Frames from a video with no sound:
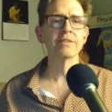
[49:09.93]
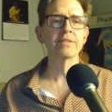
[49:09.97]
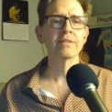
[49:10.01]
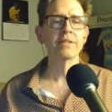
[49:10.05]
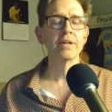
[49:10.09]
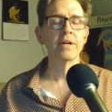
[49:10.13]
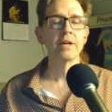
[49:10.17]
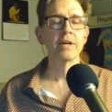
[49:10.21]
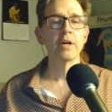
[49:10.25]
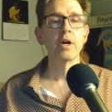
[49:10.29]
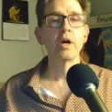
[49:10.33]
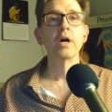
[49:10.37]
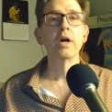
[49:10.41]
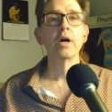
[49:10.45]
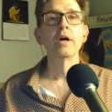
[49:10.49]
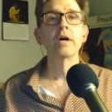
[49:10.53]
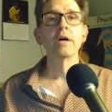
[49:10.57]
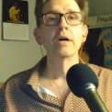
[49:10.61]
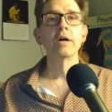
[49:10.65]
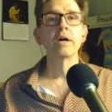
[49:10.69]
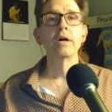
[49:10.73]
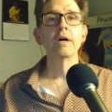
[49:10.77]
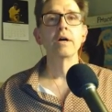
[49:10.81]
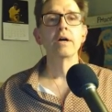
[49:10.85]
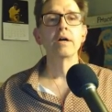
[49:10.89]
you got
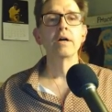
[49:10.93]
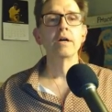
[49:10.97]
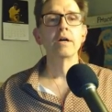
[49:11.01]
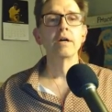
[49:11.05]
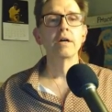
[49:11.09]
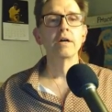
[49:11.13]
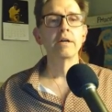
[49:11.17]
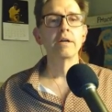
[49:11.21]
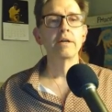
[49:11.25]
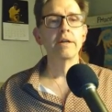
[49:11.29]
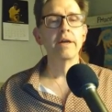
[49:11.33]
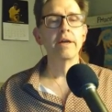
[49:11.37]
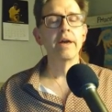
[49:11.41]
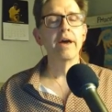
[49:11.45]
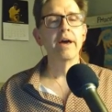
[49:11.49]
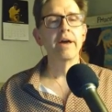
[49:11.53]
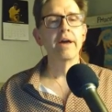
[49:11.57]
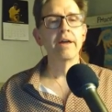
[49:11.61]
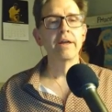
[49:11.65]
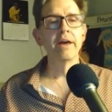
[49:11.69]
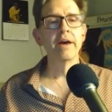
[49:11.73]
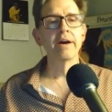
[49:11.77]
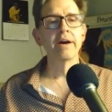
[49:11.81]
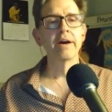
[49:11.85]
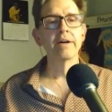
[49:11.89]
25. Oh yeah, yeah
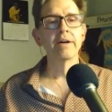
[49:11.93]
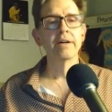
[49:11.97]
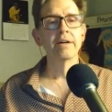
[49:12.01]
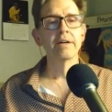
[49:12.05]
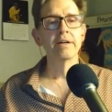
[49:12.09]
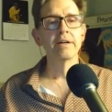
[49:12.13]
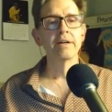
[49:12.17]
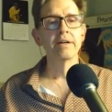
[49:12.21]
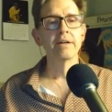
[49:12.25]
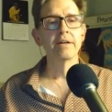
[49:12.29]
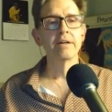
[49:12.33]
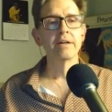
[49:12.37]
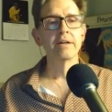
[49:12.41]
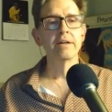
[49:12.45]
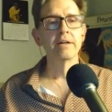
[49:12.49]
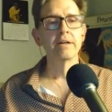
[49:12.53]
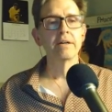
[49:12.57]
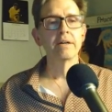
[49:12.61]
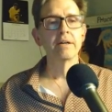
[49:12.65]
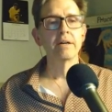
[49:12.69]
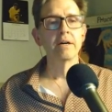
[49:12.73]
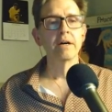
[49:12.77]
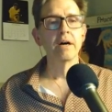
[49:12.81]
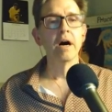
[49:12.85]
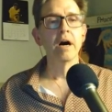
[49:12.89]
first yeah. I heard that.
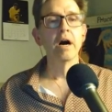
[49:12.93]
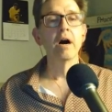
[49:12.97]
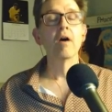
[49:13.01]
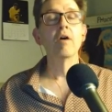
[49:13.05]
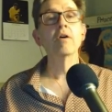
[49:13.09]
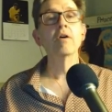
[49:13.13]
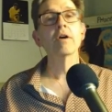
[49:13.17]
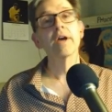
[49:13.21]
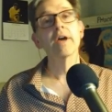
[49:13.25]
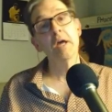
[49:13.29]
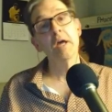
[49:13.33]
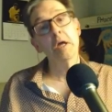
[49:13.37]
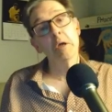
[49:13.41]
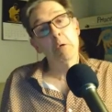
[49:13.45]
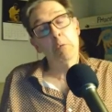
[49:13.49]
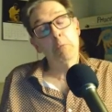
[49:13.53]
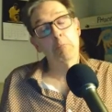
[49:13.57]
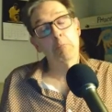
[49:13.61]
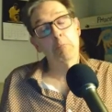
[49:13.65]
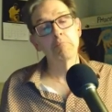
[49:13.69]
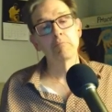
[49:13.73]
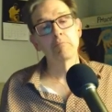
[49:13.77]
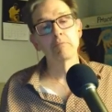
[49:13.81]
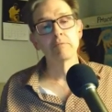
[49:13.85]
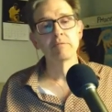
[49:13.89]
Oh, okay.
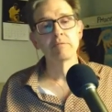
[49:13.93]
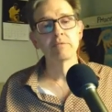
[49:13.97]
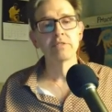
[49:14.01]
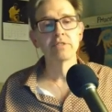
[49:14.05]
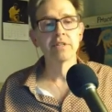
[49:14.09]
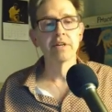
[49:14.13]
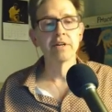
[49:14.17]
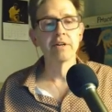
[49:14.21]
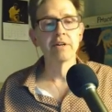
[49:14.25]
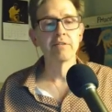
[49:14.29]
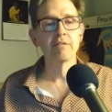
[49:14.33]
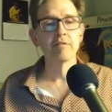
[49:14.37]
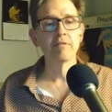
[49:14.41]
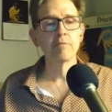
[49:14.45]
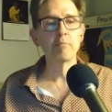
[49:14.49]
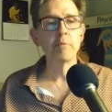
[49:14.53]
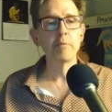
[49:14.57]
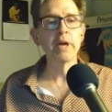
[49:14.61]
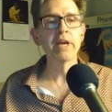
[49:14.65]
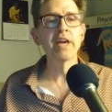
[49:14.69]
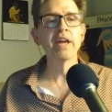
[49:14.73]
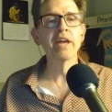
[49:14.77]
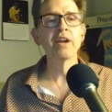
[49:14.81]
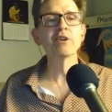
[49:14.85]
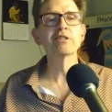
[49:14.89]
So that's good.
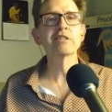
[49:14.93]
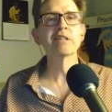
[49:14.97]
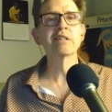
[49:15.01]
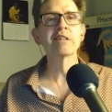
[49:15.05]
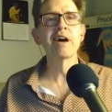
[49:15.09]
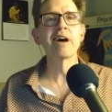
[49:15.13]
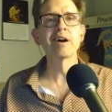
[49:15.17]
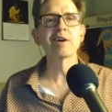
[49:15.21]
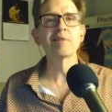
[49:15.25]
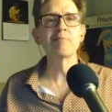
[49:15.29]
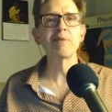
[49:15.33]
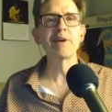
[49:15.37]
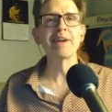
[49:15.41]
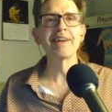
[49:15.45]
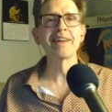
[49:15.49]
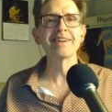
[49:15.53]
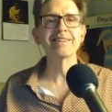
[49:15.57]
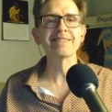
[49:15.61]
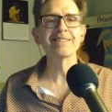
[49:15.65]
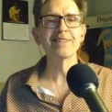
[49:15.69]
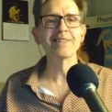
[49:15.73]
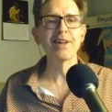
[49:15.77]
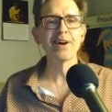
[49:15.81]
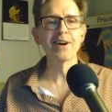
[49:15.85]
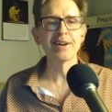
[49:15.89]
Beginner's luck. Beginner's
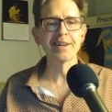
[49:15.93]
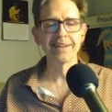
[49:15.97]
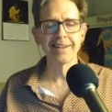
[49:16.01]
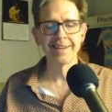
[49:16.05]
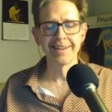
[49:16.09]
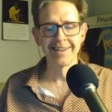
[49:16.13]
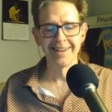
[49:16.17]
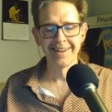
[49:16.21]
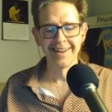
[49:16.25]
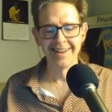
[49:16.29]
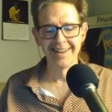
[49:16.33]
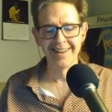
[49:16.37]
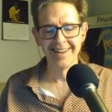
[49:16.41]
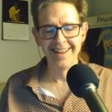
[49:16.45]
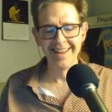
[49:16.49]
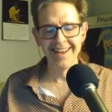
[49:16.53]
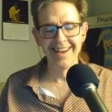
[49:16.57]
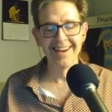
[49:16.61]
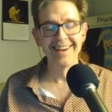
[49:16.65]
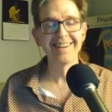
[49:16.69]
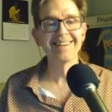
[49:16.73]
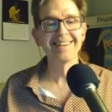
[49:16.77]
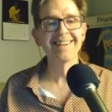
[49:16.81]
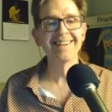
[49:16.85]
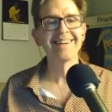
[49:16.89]
got 10. Yeah.
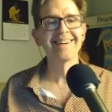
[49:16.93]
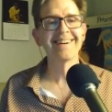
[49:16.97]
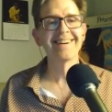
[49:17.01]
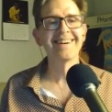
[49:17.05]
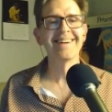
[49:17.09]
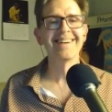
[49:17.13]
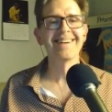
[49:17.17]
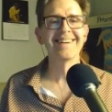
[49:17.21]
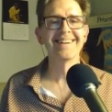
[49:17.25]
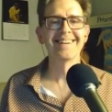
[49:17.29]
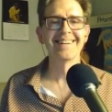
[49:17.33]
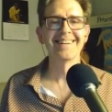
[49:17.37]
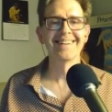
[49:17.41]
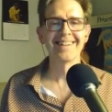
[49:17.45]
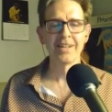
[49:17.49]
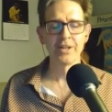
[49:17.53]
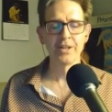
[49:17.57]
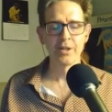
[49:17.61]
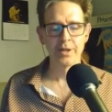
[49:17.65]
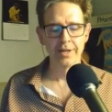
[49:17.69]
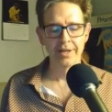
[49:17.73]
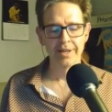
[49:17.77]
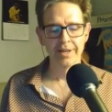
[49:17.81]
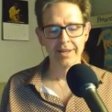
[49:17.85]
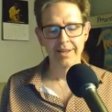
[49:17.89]
Um,
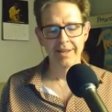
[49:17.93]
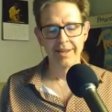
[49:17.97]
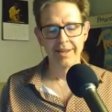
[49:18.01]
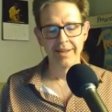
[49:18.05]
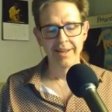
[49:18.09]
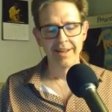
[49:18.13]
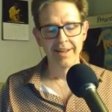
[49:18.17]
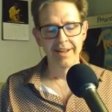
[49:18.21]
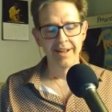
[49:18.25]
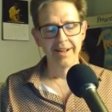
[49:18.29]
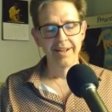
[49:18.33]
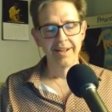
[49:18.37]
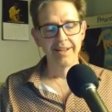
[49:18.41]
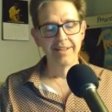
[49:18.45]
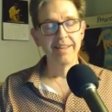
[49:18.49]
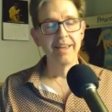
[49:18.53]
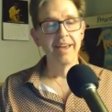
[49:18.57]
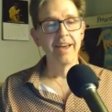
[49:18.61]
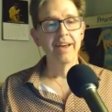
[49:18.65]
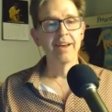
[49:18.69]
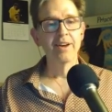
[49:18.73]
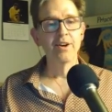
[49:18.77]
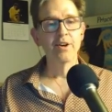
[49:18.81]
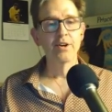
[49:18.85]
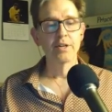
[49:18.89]
I heard yeah.
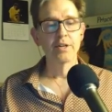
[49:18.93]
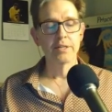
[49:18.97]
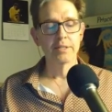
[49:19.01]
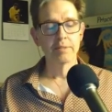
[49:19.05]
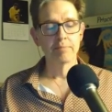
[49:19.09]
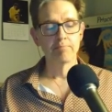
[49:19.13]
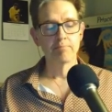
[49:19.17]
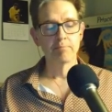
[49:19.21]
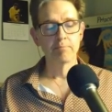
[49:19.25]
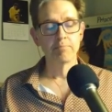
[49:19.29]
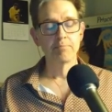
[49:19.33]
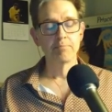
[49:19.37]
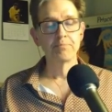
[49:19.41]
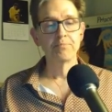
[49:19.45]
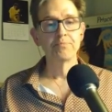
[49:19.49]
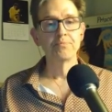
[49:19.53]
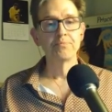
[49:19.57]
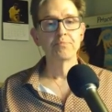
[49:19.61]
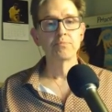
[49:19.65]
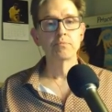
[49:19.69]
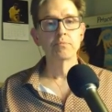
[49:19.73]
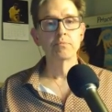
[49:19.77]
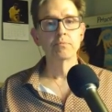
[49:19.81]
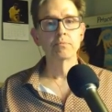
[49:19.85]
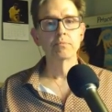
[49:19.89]
someone got a thousand.
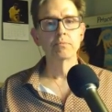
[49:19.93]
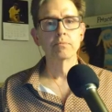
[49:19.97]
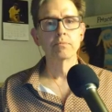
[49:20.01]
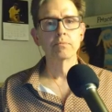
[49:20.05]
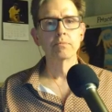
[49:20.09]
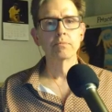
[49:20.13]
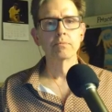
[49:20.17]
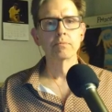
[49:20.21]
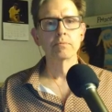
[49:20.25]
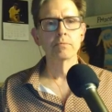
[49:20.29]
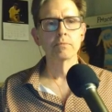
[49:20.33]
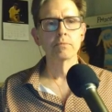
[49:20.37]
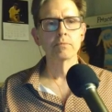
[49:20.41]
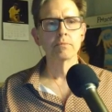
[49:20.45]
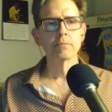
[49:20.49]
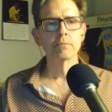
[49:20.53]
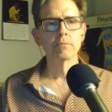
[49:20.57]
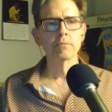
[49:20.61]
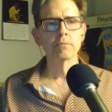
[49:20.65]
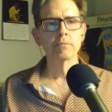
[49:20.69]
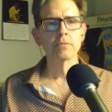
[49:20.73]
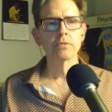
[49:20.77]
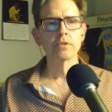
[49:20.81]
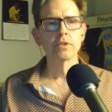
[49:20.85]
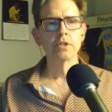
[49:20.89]
I heard a guy at the
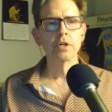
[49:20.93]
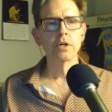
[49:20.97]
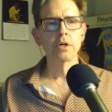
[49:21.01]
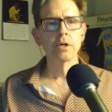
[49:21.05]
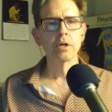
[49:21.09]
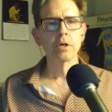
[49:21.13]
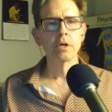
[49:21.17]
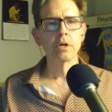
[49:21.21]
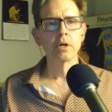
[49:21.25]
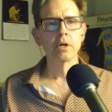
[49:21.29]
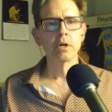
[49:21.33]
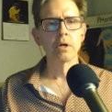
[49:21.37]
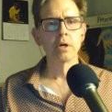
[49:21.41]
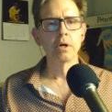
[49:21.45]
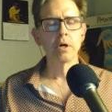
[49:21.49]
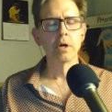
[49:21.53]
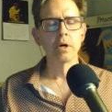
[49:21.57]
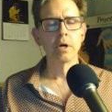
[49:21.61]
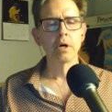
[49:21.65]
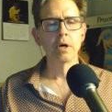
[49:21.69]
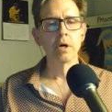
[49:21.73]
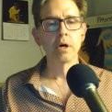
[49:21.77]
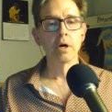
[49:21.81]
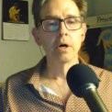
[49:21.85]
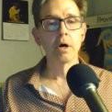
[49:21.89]
airport talking about it.
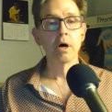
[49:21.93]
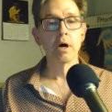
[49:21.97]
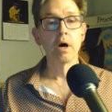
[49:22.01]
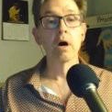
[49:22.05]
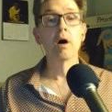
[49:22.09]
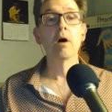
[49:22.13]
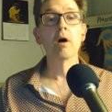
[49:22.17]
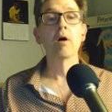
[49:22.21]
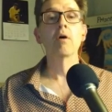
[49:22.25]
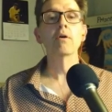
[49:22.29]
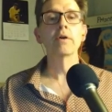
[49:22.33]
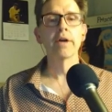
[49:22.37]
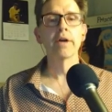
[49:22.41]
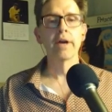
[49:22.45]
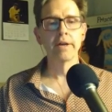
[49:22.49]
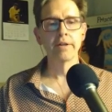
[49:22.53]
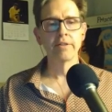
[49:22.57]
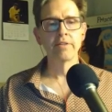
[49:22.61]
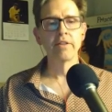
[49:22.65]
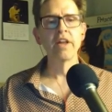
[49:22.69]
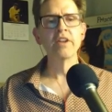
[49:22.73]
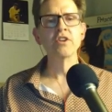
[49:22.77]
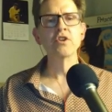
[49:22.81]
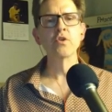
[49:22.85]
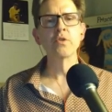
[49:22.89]
But oh, okay. they
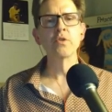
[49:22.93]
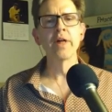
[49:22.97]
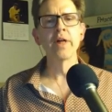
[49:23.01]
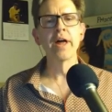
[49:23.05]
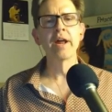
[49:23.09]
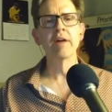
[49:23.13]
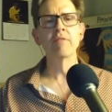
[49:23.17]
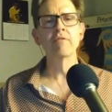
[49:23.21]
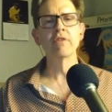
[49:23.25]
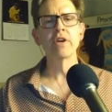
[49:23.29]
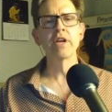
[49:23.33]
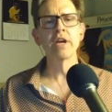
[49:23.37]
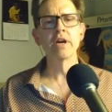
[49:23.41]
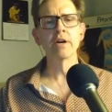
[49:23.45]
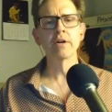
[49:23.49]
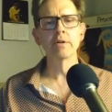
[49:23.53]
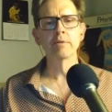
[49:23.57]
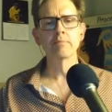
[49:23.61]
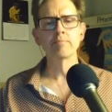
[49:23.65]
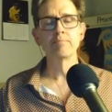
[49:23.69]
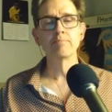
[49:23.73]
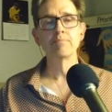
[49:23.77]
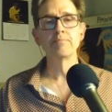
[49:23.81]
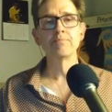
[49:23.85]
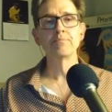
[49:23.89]
do that every year. 10.